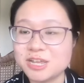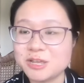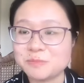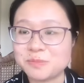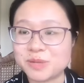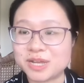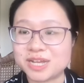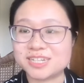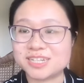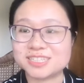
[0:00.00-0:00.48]

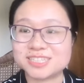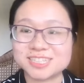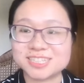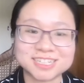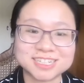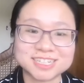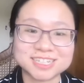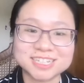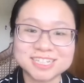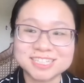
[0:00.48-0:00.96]
but
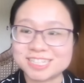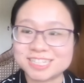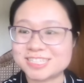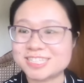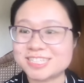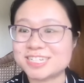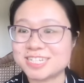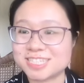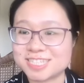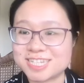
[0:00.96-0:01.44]
they
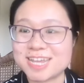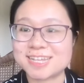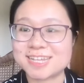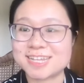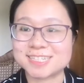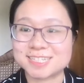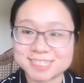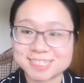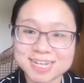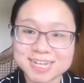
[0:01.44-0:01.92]
didn't take
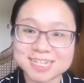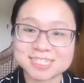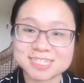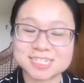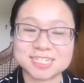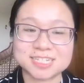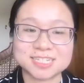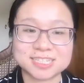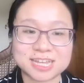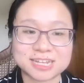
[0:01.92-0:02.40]
the test
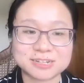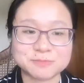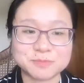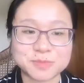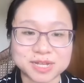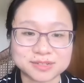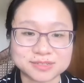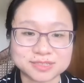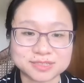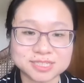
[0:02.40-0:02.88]
that
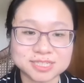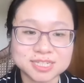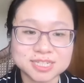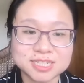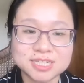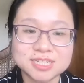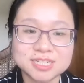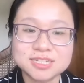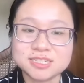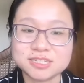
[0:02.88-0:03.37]
month.
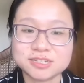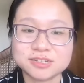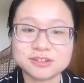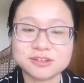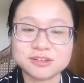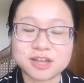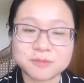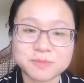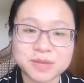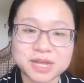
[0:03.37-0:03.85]

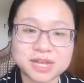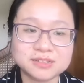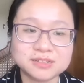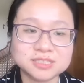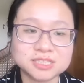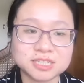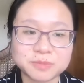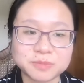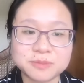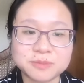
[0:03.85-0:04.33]
So among
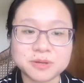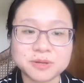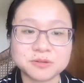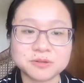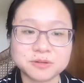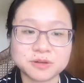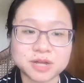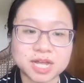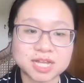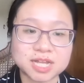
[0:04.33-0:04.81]
the people
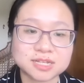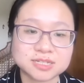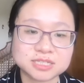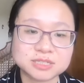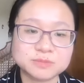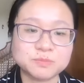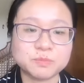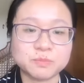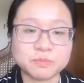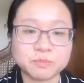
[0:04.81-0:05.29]
who
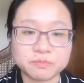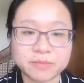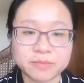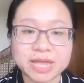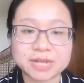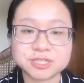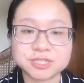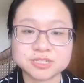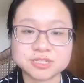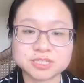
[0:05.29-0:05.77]
has
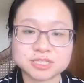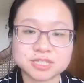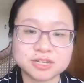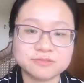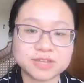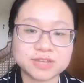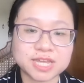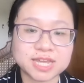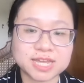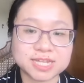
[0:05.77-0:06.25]
matching
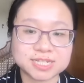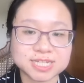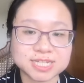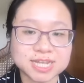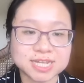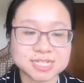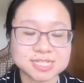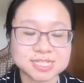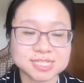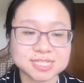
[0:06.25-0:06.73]
survey and
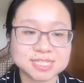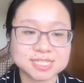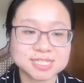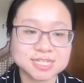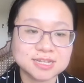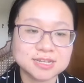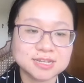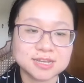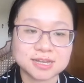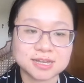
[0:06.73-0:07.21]
tests,
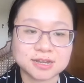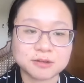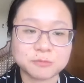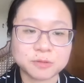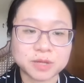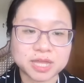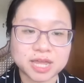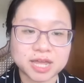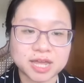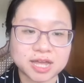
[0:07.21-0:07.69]

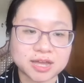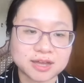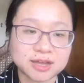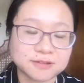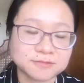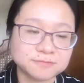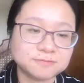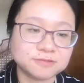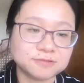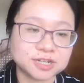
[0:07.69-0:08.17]
we
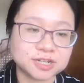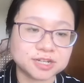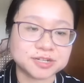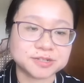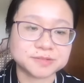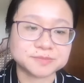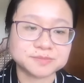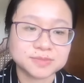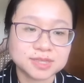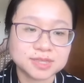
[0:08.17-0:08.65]
have
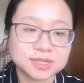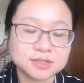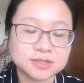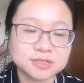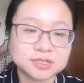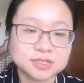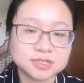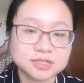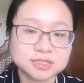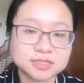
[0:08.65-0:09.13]

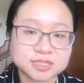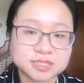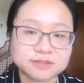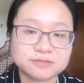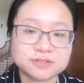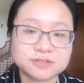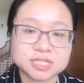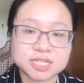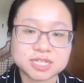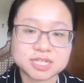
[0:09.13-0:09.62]

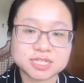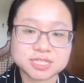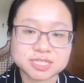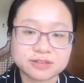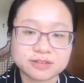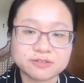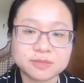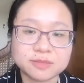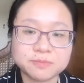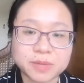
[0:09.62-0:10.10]

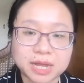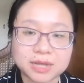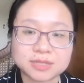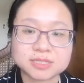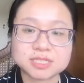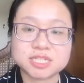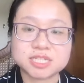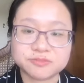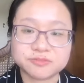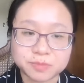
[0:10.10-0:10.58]
77
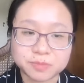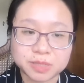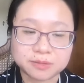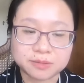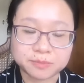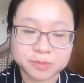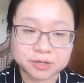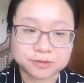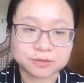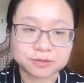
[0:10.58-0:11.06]
positive
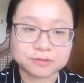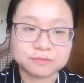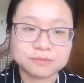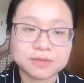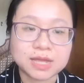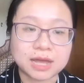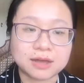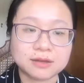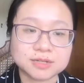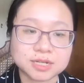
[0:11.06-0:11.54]
people
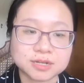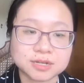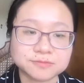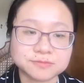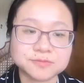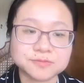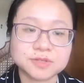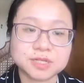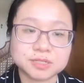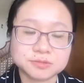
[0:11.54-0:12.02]
out of
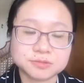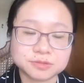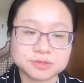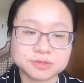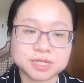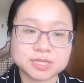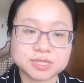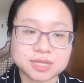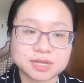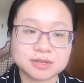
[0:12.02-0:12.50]

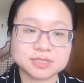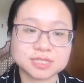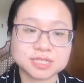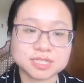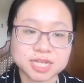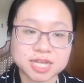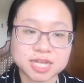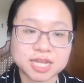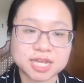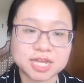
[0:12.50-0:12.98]

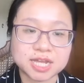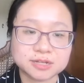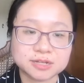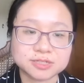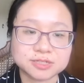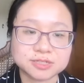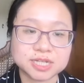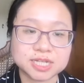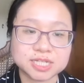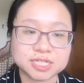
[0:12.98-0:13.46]

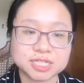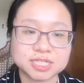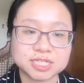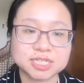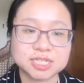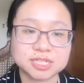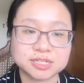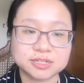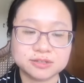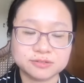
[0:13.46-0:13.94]

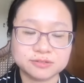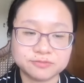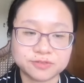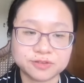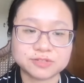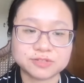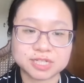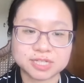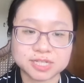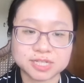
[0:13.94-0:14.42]

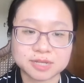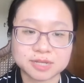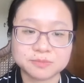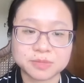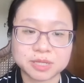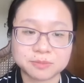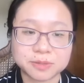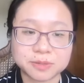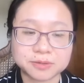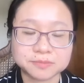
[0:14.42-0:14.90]
3,859
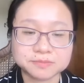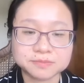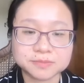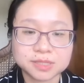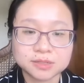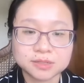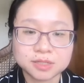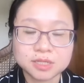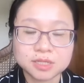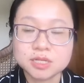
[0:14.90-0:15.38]
people.
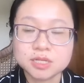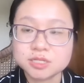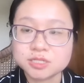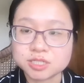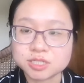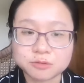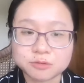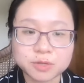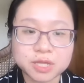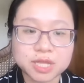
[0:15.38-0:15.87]

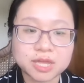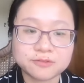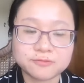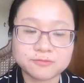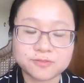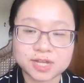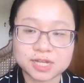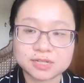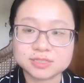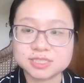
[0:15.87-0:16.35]
So we have
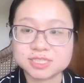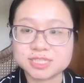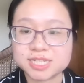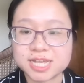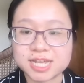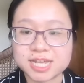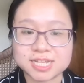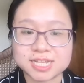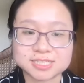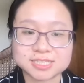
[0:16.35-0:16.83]
found
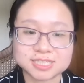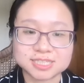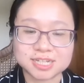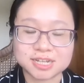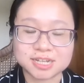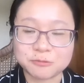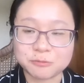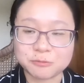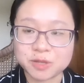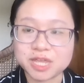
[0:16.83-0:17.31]
that
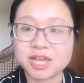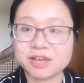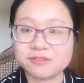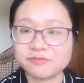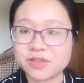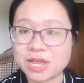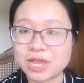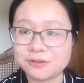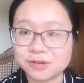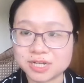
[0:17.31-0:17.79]
we have
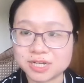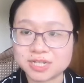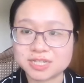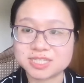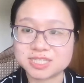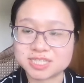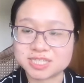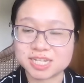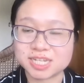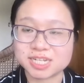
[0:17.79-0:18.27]
very
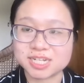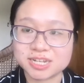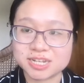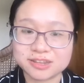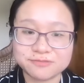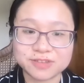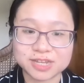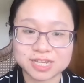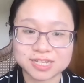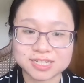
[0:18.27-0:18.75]

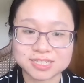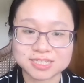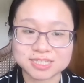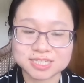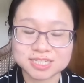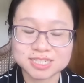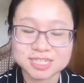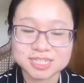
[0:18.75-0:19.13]
significant